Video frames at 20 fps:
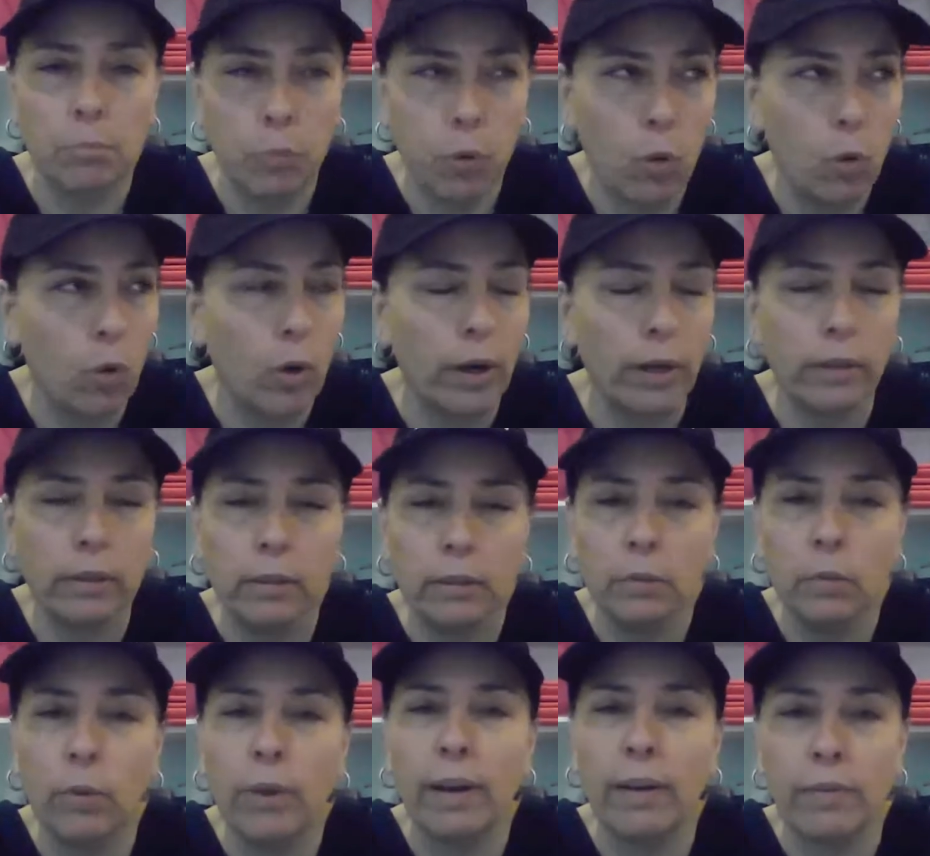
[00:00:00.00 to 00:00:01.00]
Porn,
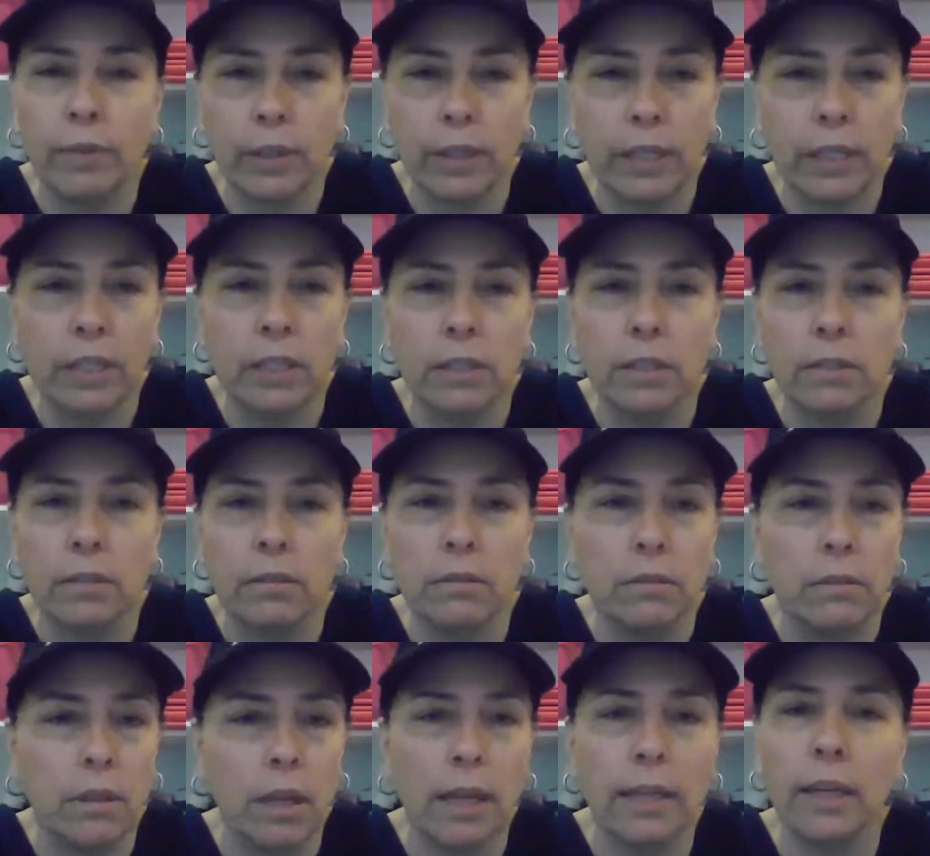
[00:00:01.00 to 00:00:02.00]
whatever it is,
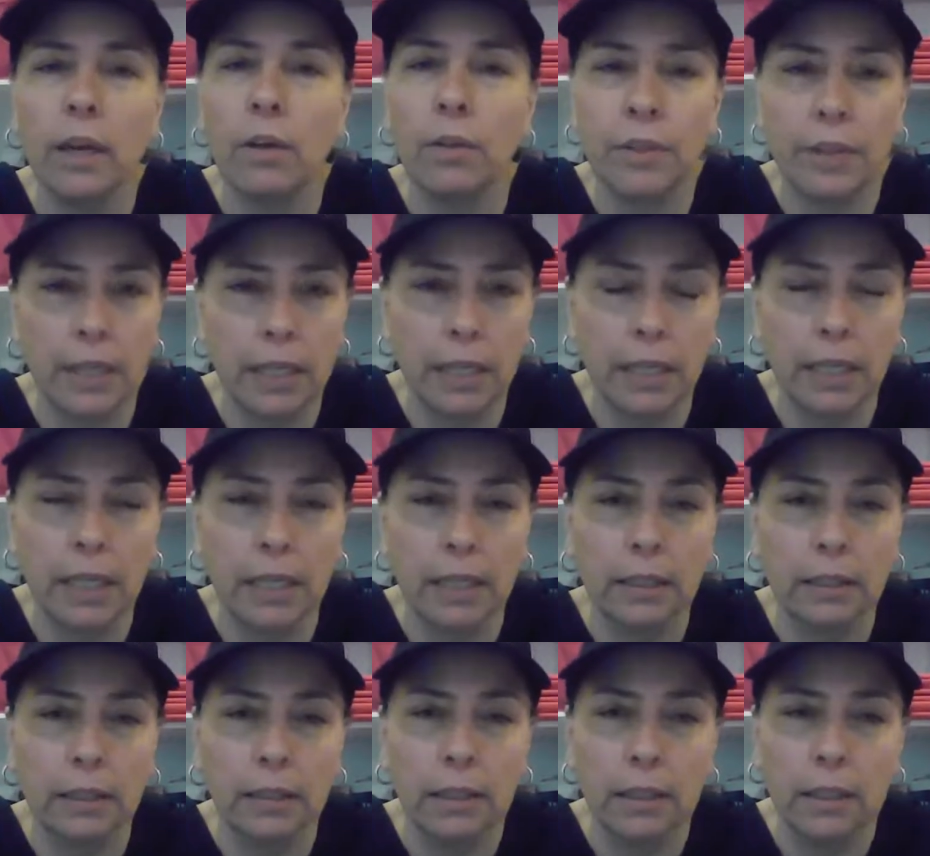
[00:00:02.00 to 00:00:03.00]
unhealthy
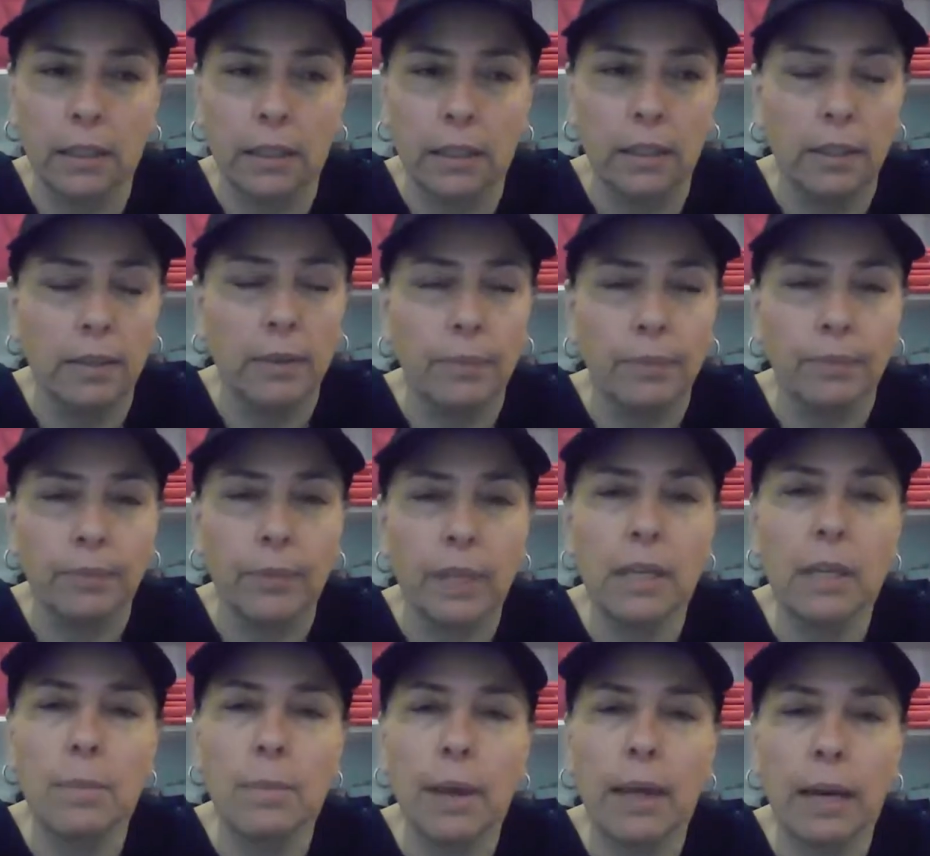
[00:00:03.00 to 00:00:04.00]
eating.
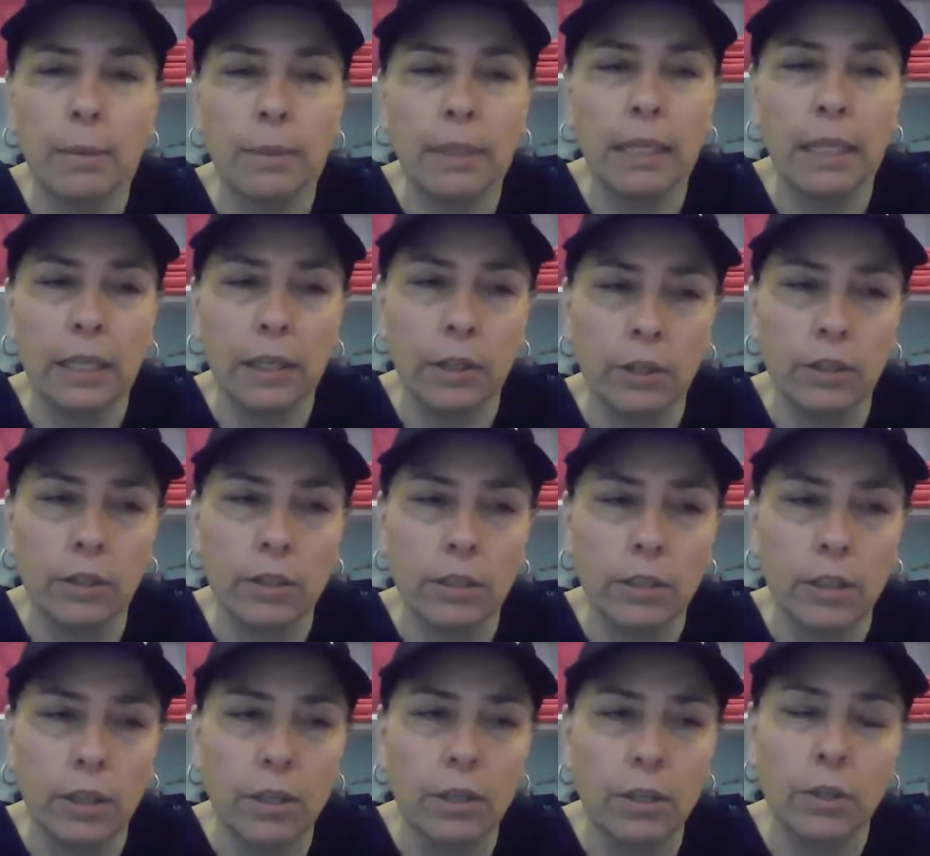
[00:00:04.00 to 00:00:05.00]
Think about how many years
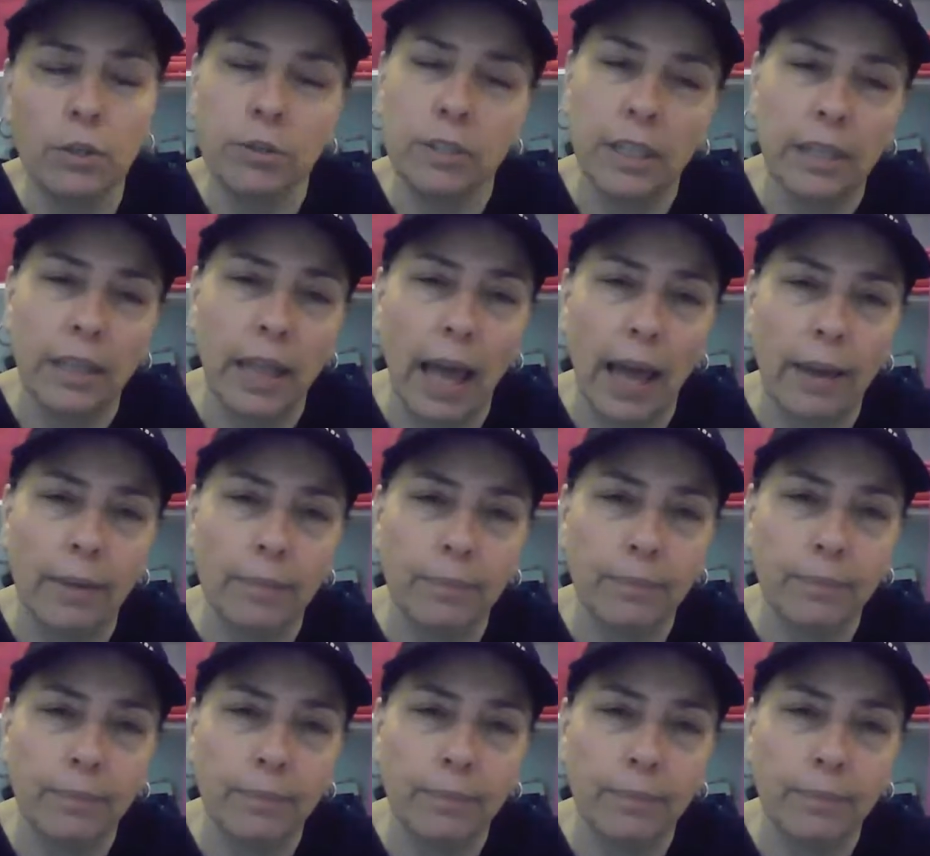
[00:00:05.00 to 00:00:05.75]
you did that.